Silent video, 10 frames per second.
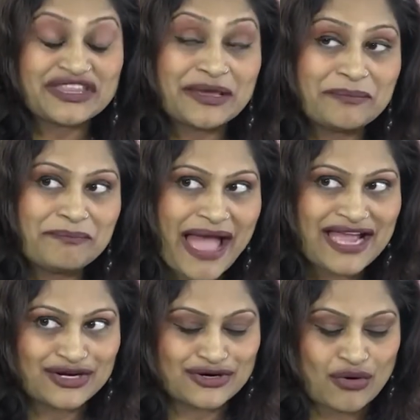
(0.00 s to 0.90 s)
their
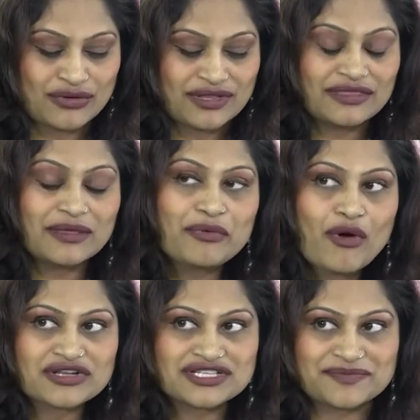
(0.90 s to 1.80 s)
background, they're
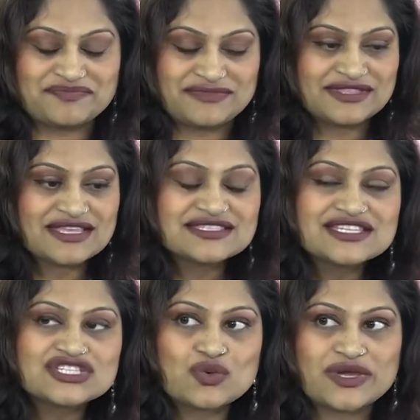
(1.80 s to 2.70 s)
brought up, the
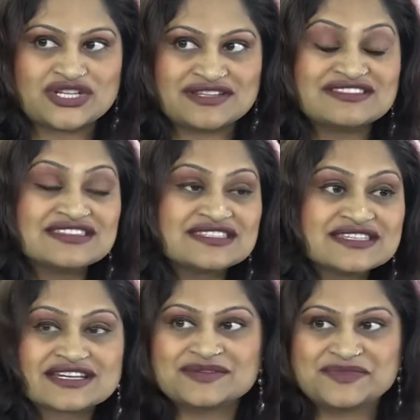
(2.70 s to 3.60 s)
situation, the
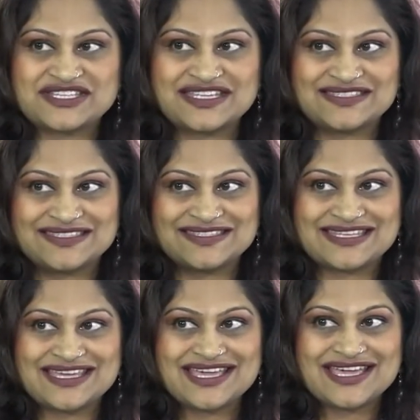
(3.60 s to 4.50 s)
circumstances.